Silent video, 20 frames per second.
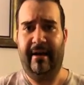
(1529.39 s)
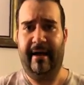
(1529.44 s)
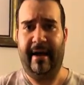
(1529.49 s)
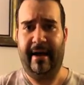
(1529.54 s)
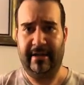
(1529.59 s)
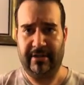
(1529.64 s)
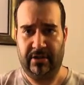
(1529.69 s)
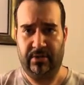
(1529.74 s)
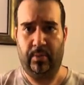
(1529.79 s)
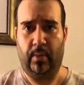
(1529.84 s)

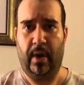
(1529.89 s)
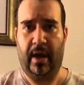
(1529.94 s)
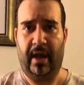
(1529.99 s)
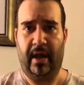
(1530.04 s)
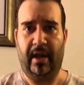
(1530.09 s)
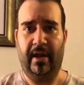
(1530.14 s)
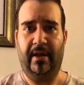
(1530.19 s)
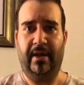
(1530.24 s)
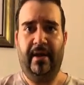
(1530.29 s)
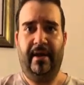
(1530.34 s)
as
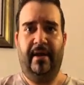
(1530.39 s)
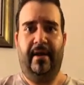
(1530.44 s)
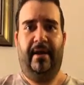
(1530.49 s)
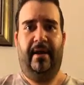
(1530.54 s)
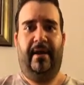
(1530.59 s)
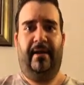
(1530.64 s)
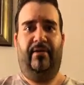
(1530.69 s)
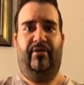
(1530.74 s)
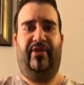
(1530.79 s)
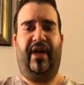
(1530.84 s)
well.
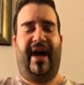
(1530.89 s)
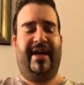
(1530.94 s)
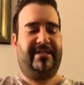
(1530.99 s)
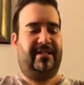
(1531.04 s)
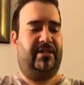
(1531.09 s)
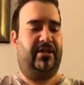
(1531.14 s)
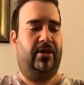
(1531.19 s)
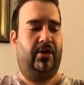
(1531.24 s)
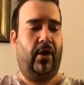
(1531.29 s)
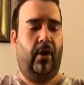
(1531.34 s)

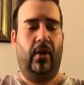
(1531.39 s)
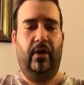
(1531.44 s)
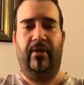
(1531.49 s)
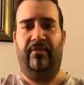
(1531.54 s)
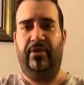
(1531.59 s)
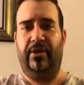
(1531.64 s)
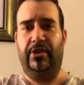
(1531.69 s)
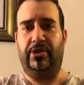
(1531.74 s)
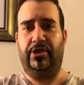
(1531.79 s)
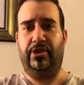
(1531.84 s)
That's the goal
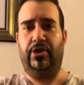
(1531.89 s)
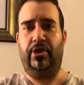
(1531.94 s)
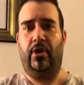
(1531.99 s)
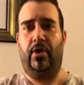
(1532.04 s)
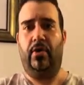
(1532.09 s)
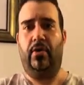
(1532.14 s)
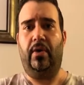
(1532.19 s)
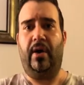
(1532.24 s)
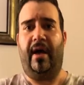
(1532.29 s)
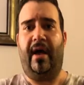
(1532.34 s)
of this
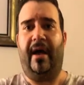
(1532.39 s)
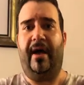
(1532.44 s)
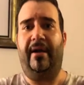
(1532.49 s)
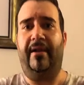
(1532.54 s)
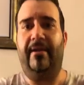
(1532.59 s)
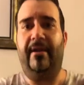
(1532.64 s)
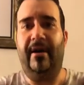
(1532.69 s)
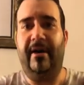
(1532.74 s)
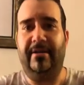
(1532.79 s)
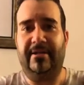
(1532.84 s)
show,
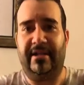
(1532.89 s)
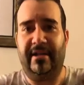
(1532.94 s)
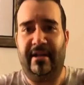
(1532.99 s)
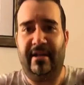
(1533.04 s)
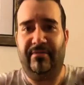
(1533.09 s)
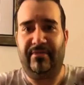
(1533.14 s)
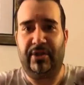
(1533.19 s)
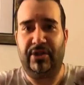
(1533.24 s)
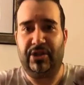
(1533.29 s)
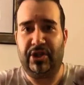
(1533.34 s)
and to
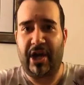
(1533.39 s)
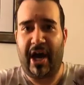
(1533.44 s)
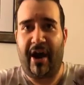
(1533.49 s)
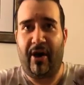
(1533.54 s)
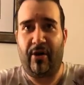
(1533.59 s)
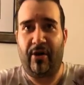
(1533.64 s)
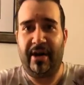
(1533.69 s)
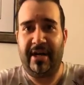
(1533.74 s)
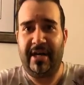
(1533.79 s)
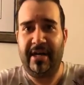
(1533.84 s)
give to
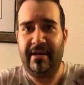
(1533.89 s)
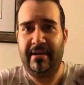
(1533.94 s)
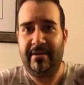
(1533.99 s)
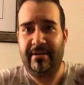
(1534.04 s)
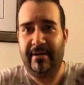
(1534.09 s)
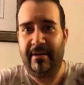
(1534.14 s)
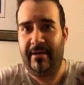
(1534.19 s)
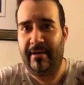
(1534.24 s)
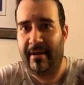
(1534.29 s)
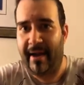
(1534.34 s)
charity,
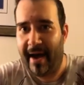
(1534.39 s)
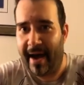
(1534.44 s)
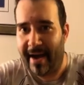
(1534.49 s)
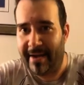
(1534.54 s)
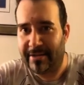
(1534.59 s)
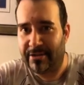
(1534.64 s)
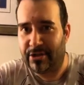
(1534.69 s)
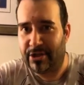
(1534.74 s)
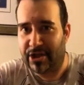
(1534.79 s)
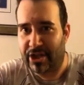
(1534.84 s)

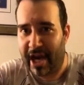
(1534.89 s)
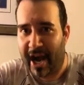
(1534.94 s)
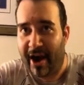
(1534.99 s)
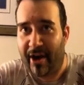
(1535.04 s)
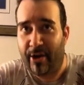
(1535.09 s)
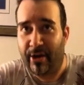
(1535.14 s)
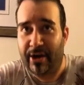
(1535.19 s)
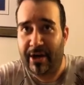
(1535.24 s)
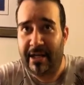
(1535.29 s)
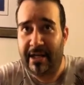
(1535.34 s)
not
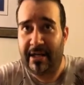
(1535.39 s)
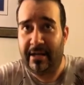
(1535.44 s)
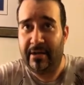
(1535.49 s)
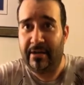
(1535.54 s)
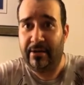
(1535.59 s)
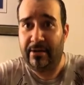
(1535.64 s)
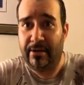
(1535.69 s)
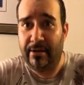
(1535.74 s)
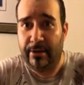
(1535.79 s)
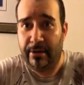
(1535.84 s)

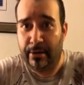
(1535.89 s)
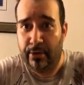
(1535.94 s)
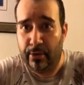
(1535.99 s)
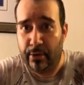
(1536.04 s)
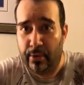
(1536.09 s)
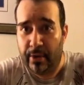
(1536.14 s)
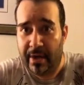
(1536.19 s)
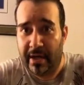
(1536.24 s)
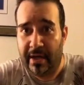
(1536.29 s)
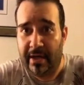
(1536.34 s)
Charity
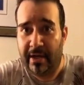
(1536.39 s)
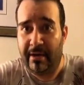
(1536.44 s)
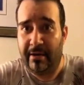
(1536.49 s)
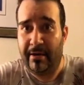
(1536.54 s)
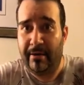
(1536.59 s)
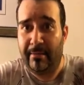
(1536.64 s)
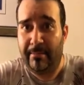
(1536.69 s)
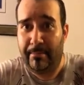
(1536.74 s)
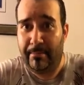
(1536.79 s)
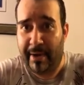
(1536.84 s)
Louie
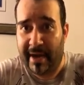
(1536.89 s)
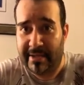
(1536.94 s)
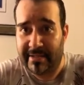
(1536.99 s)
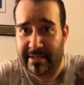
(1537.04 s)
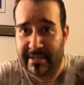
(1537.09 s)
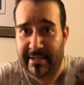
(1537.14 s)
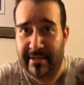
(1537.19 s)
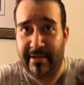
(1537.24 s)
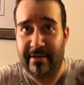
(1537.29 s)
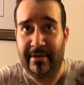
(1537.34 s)

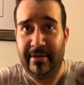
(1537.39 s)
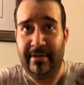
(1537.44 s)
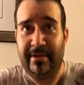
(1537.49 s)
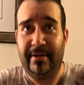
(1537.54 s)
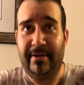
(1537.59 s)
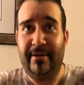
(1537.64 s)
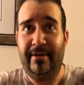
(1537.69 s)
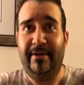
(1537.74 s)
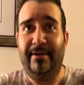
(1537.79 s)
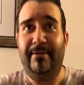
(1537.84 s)
Benson,
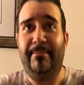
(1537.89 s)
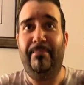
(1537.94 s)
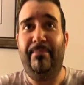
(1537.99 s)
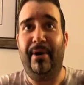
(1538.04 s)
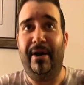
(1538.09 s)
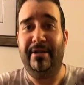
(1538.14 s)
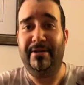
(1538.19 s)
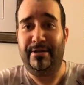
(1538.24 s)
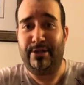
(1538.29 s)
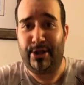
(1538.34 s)

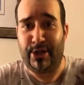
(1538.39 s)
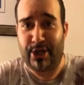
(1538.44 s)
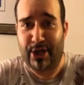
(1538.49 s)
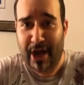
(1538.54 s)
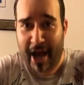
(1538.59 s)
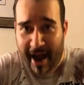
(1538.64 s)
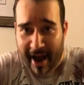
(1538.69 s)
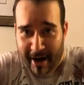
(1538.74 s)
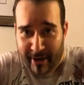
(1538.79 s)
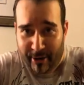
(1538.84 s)
but
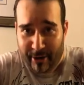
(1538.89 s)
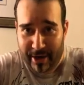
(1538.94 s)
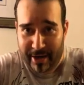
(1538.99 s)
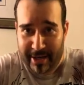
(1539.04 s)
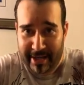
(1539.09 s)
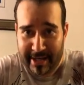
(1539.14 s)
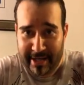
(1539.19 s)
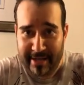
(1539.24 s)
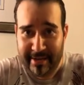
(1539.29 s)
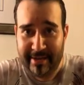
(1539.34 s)

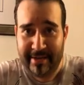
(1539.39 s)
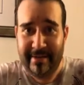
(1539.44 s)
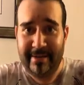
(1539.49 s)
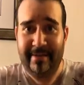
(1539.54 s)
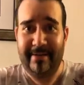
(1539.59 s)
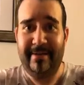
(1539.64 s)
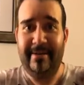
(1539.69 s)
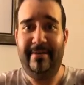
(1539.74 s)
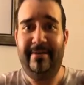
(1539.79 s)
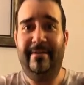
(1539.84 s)
charity,
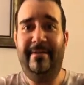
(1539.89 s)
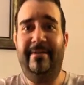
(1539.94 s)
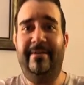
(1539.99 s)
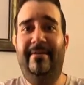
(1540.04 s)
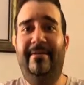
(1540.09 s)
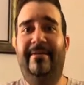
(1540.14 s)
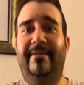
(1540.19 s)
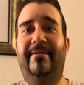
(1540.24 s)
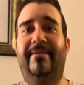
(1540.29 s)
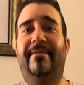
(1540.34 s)

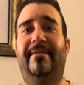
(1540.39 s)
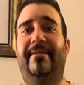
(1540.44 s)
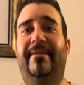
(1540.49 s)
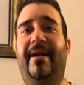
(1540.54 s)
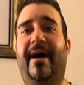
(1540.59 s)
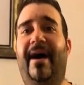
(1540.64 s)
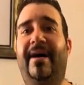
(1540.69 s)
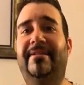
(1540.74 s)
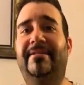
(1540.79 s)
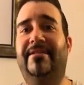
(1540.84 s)

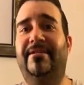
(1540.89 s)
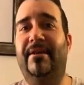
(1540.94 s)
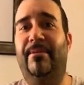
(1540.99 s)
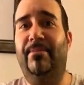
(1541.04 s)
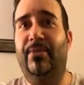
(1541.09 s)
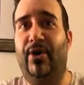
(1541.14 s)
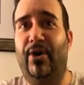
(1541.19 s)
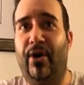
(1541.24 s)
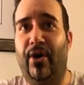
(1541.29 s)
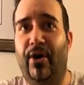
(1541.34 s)
not
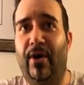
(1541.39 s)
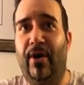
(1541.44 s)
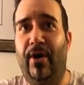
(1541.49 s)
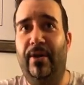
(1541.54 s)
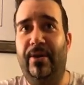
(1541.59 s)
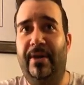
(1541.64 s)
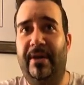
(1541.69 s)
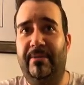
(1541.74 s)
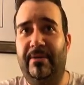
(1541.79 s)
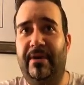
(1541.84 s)
some
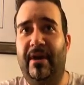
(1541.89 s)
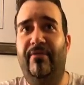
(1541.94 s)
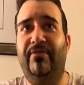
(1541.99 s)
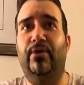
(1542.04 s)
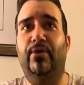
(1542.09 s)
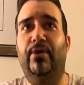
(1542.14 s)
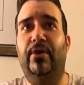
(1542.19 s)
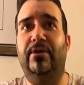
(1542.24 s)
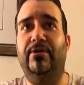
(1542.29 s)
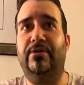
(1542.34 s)
girl. Cover
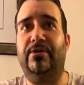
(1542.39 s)
your ears.